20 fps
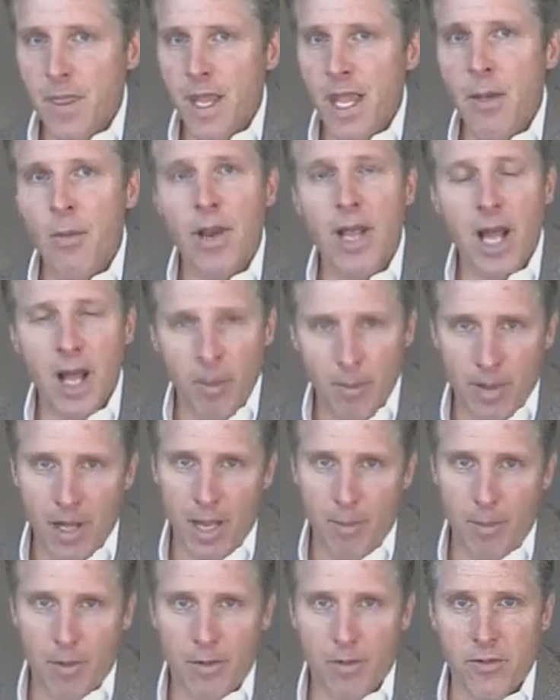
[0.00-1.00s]
I want to help
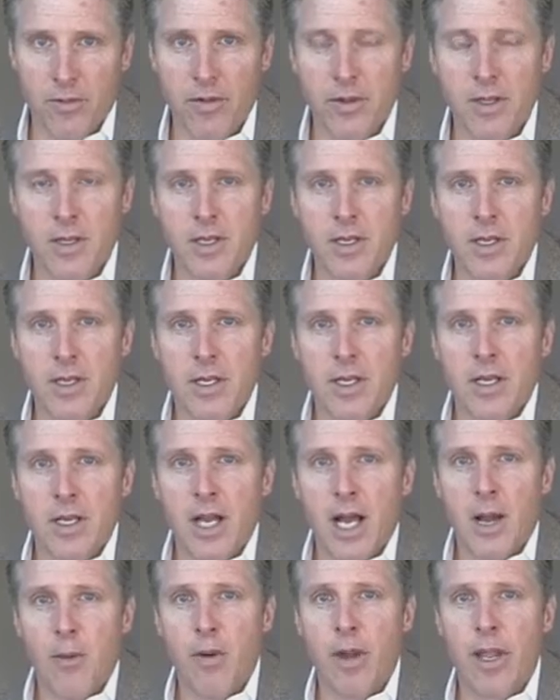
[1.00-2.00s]
couples.
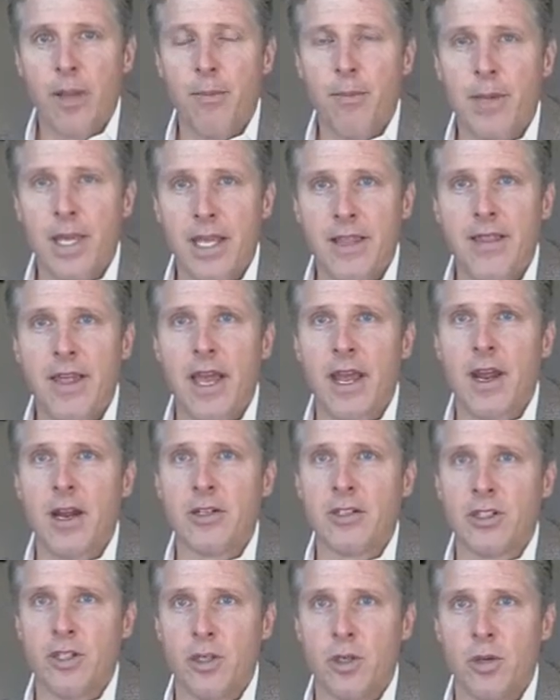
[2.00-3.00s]
I want to be
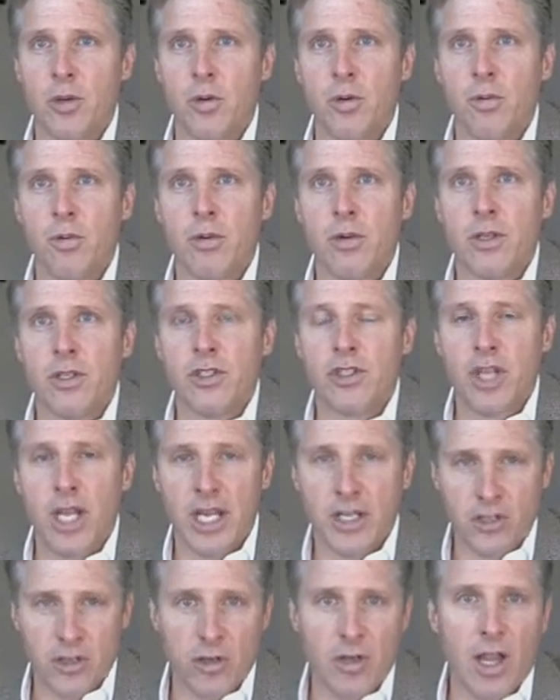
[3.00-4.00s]
there to
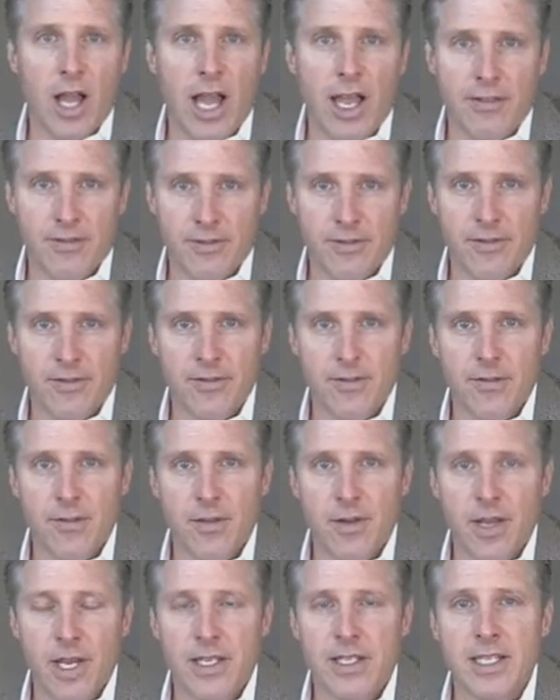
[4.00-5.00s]
change your life
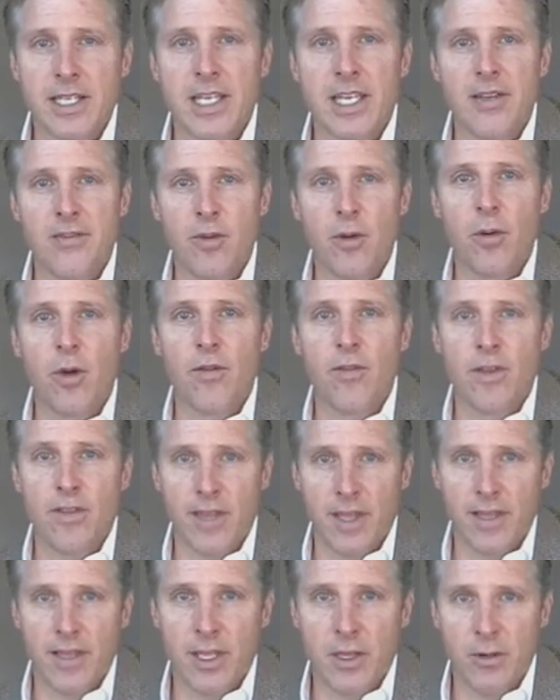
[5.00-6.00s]
and to give you
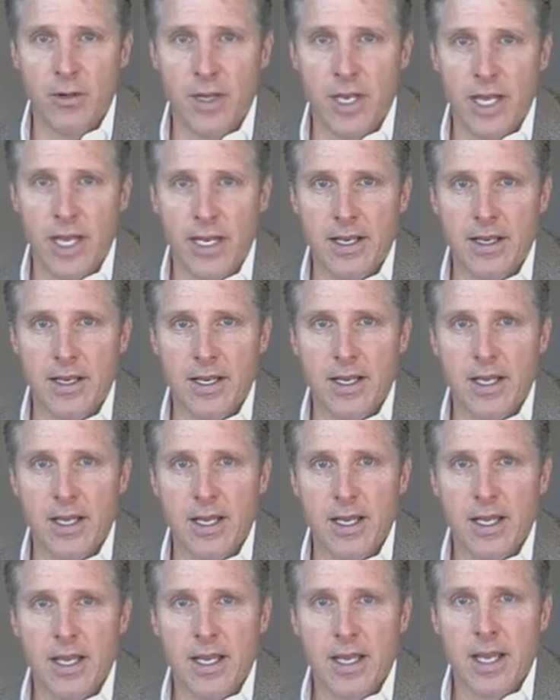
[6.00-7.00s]
everything that you need.
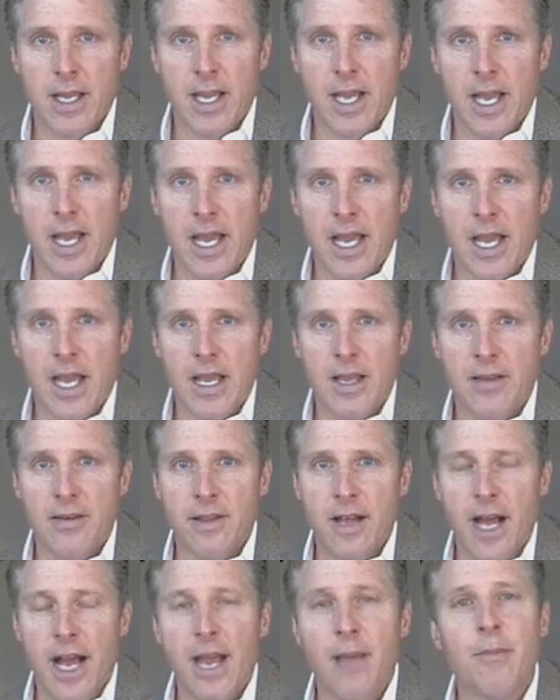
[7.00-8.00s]

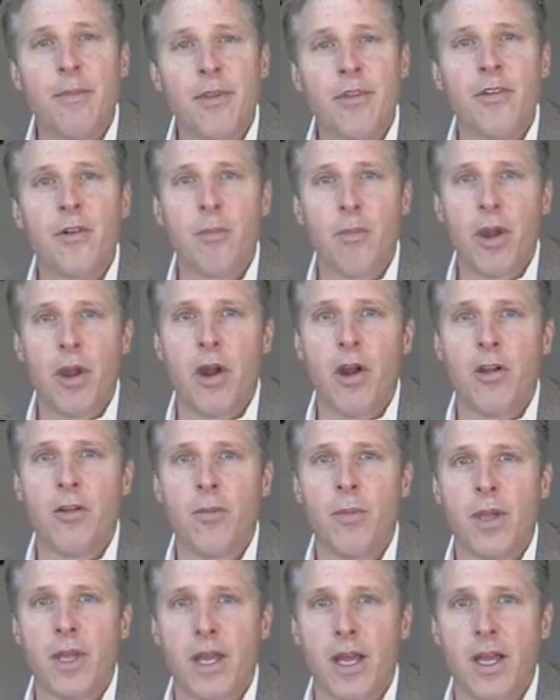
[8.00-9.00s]
And I'm Mr.
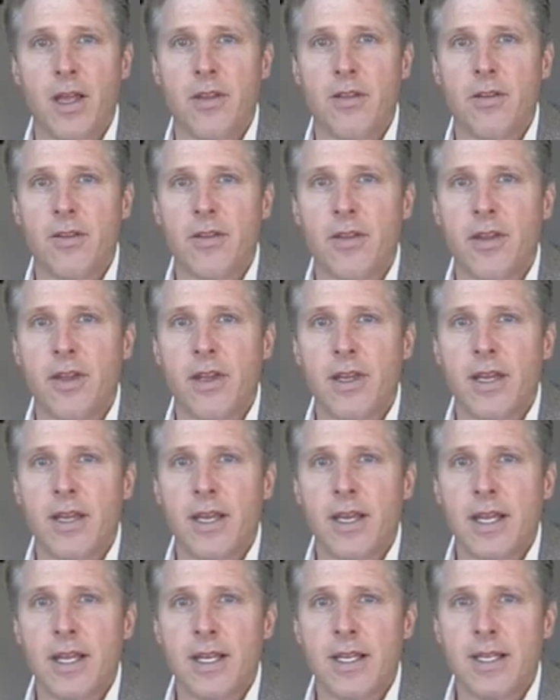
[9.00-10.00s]
Marriage because
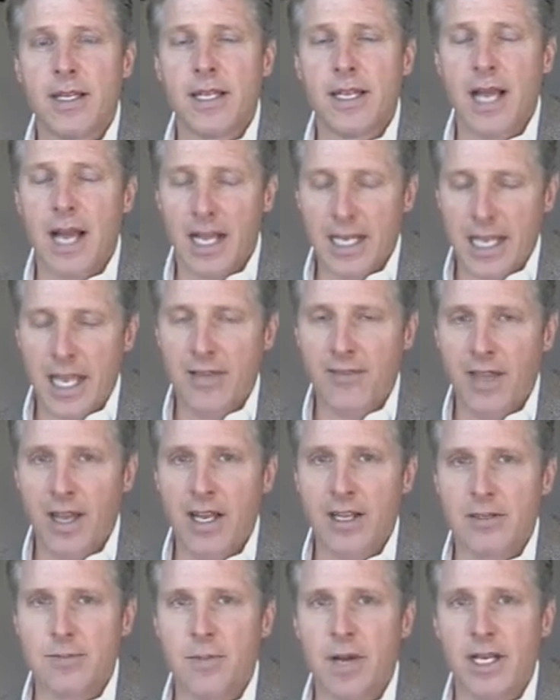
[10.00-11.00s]
God gave
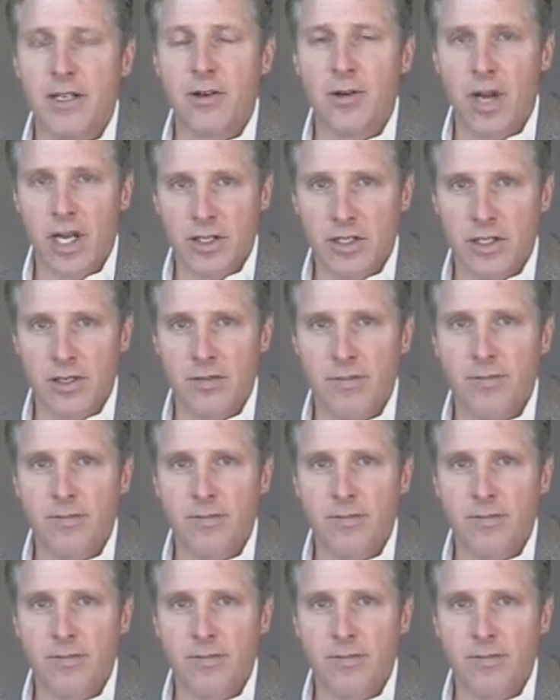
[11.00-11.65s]
that as my direction,